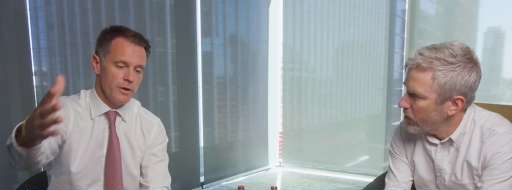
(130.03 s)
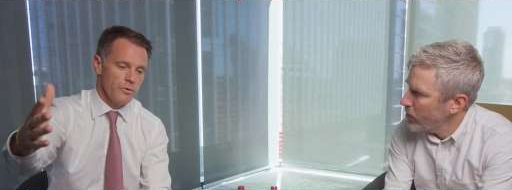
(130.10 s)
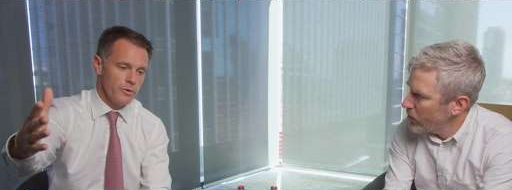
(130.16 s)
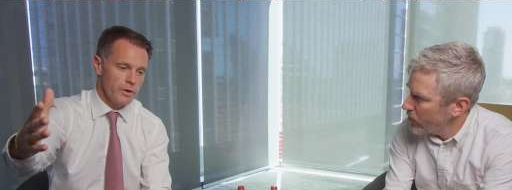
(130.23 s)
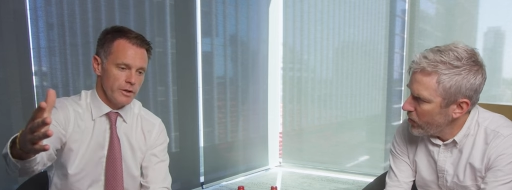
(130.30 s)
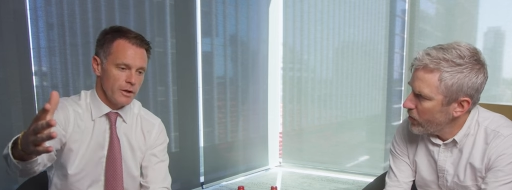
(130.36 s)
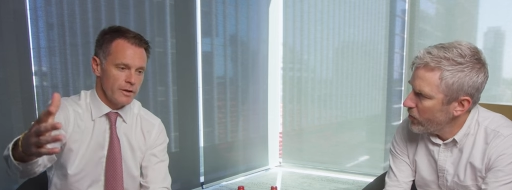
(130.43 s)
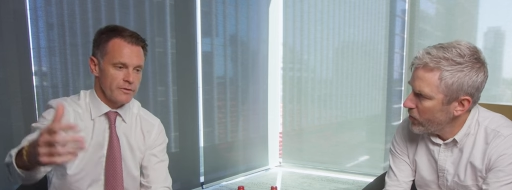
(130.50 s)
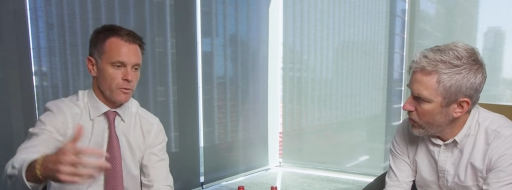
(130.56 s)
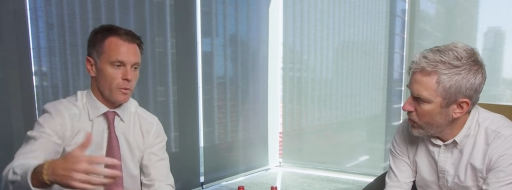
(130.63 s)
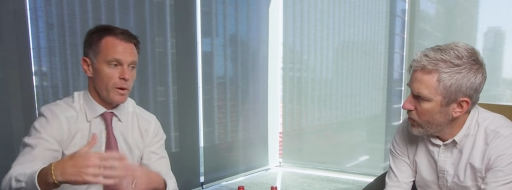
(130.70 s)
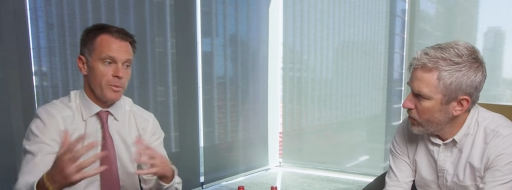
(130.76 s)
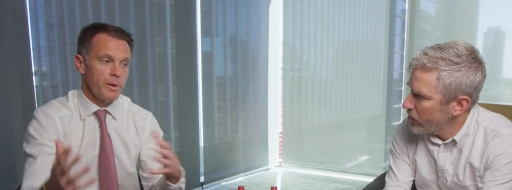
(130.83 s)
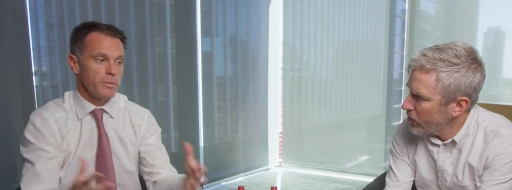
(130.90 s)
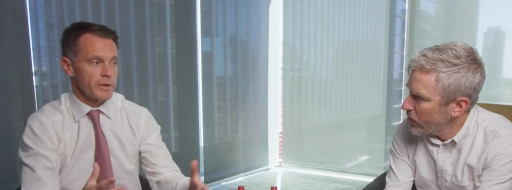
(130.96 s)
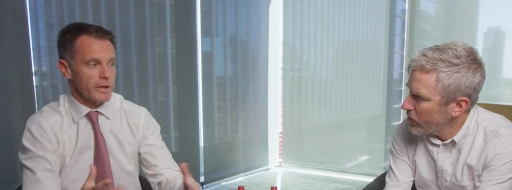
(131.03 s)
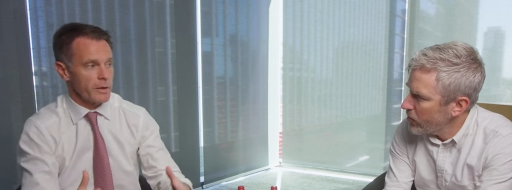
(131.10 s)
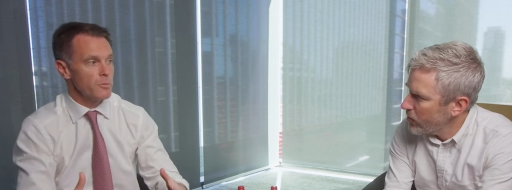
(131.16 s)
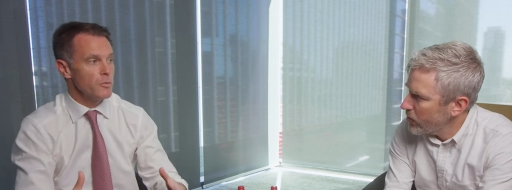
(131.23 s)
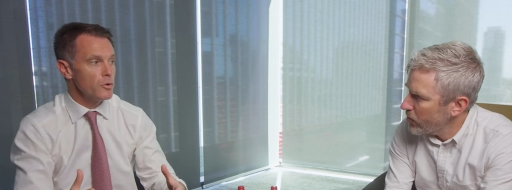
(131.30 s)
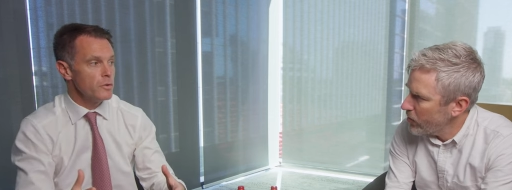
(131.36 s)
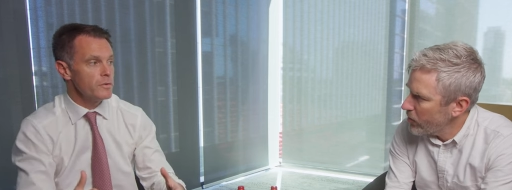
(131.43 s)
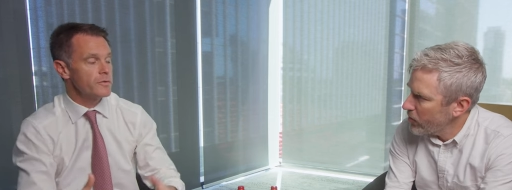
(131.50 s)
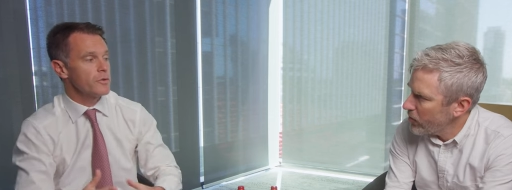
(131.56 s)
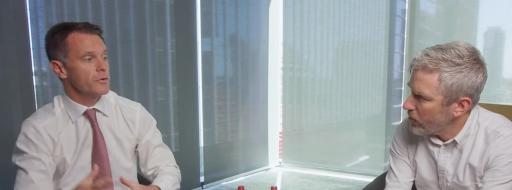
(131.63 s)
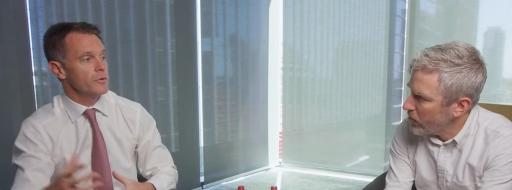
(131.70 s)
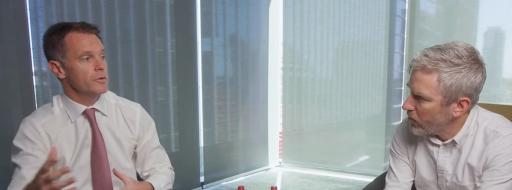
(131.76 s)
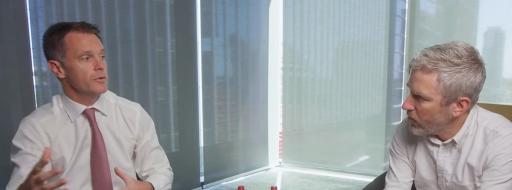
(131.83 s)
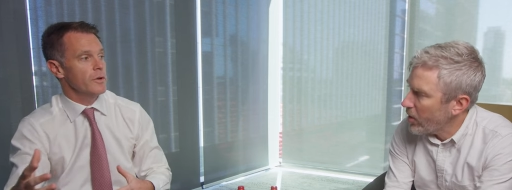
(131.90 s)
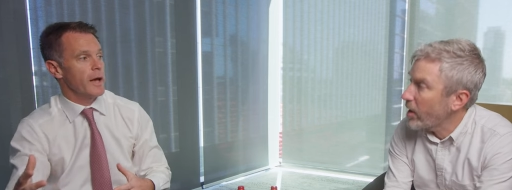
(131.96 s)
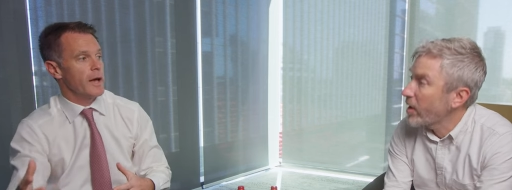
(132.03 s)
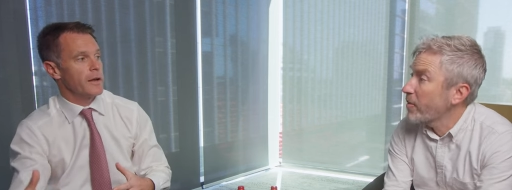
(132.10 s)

Speaker 1: realizing where people are going to move to, yeah.